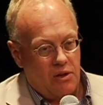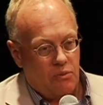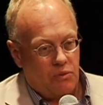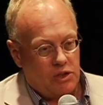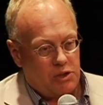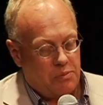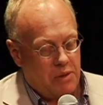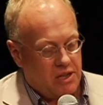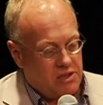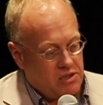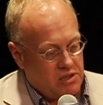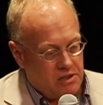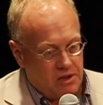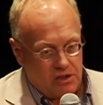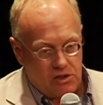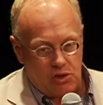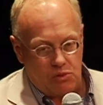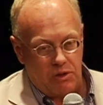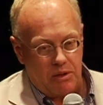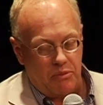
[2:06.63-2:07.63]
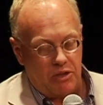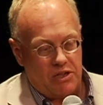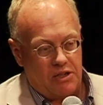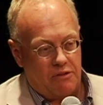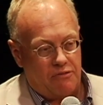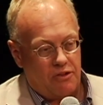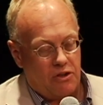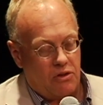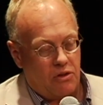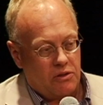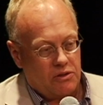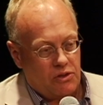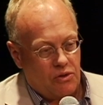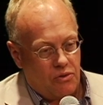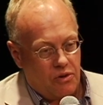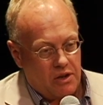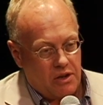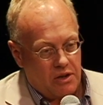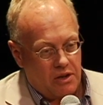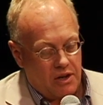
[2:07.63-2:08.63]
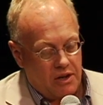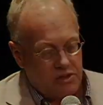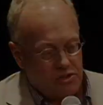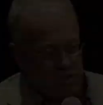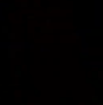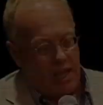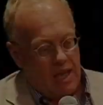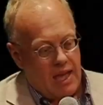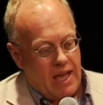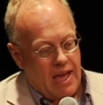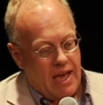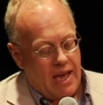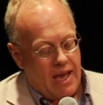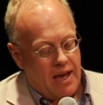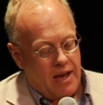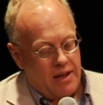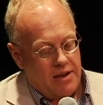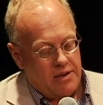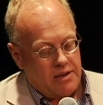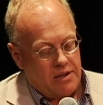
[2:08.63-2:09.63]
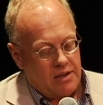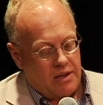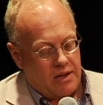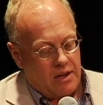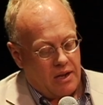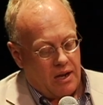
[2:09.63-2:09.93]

which makes it extremely difficult to organize. And